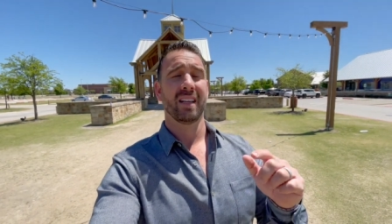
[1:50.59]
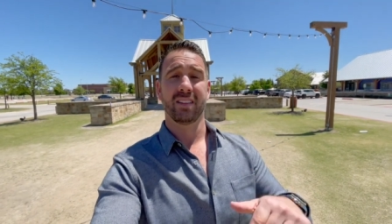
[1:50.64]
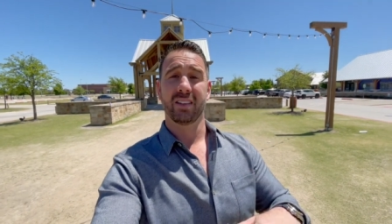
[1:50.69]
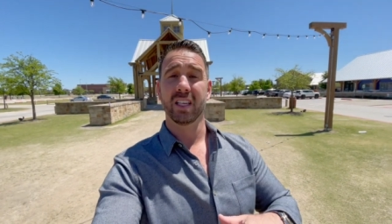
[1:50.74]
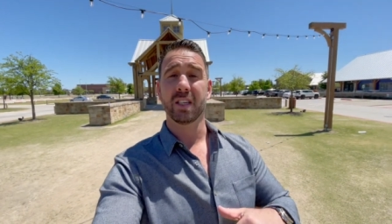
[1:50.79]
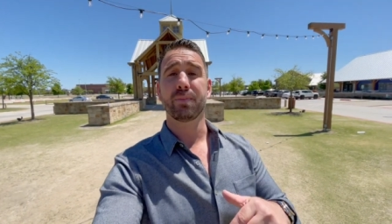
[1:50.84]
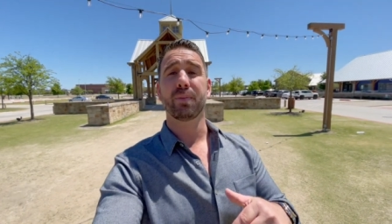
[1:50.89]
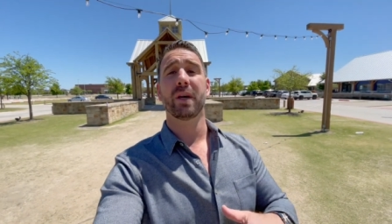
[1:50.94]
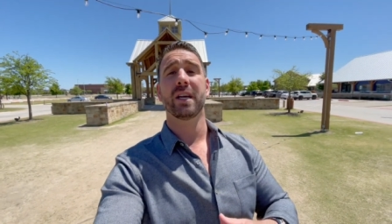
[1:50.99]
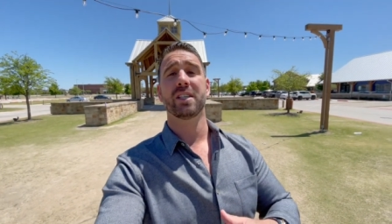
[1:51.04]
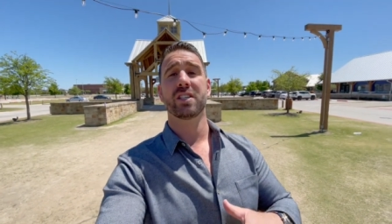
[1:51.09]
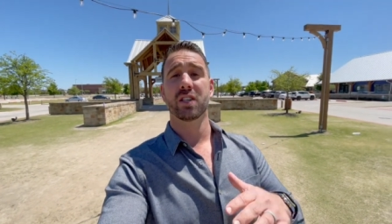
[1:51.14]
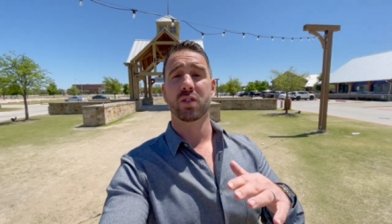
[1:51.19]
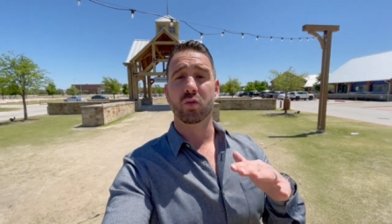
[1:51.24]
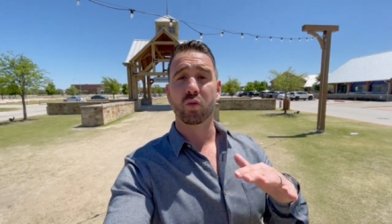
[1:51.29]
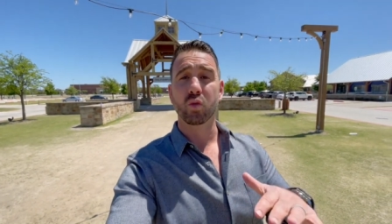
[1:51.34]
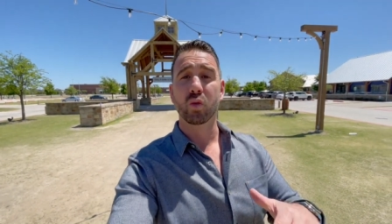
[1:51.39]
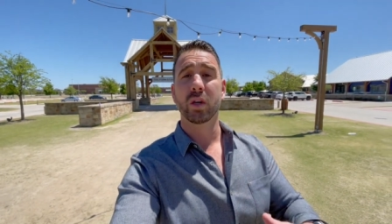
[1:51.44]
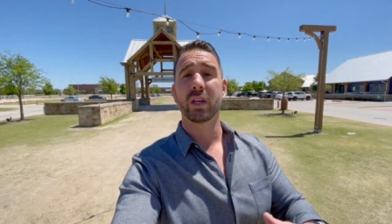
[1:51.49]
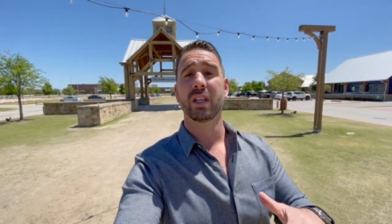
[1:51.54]
this place is
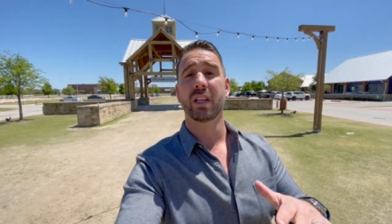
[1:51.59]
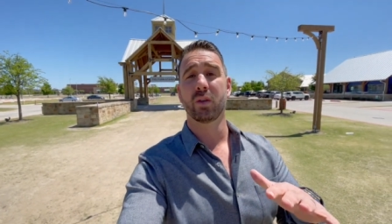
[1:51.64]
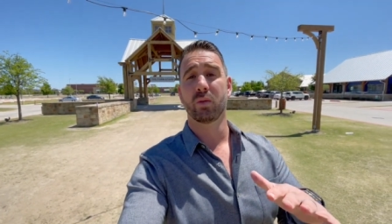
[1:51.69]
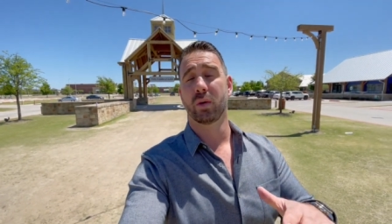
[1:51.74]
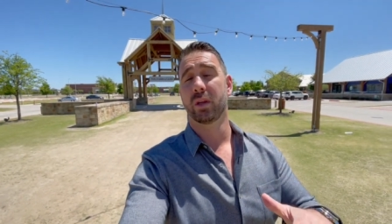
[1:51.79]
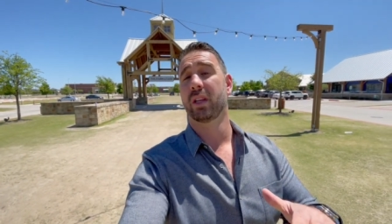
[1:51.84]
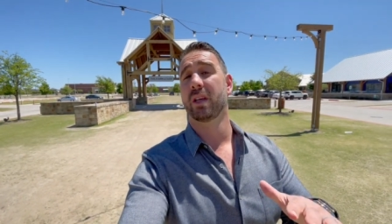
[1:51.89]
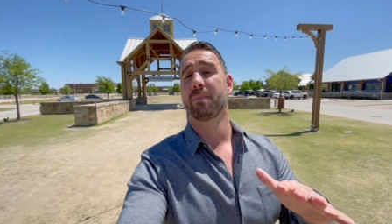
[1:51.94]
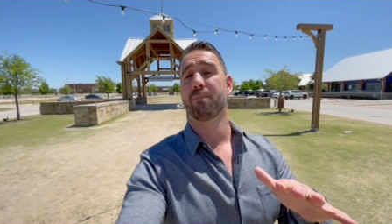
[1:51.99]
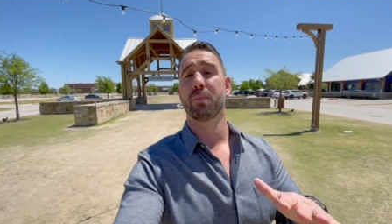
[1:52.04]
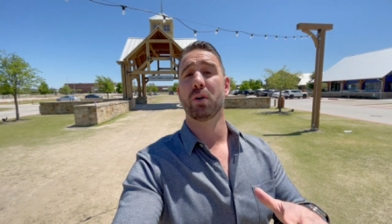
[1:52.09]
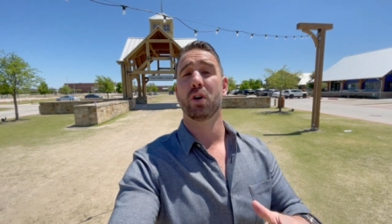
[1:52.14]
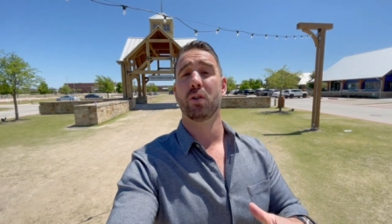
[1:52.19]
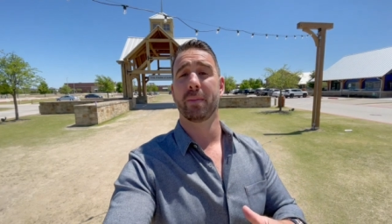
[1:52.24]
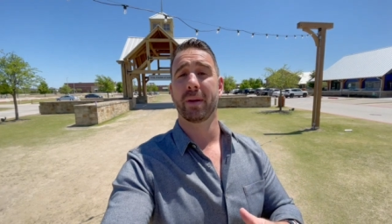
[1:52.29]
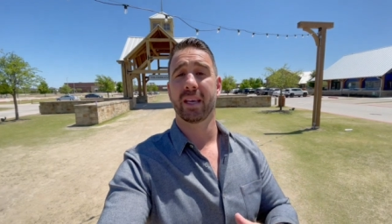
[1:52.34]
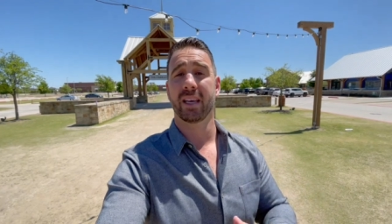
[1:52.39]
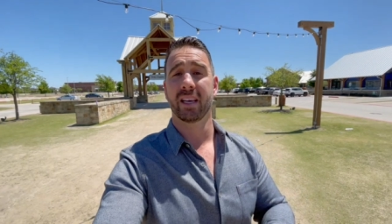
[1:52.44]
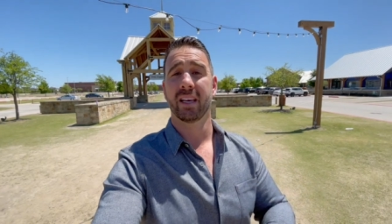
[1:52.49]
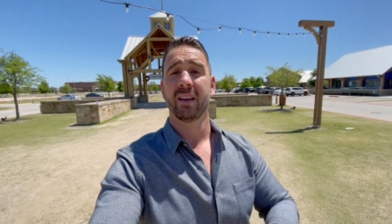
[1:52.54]
really, really
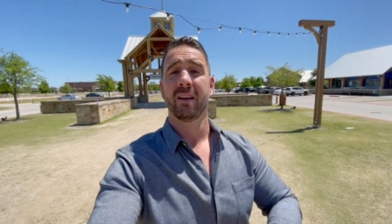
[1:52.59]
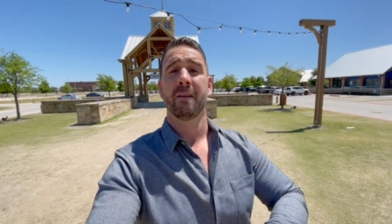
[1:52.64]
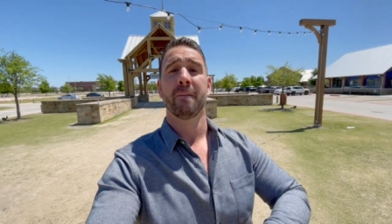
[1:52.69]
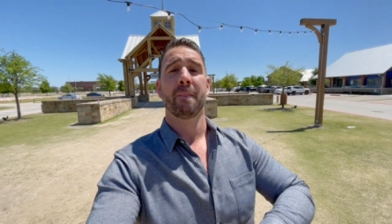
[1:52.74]
booming.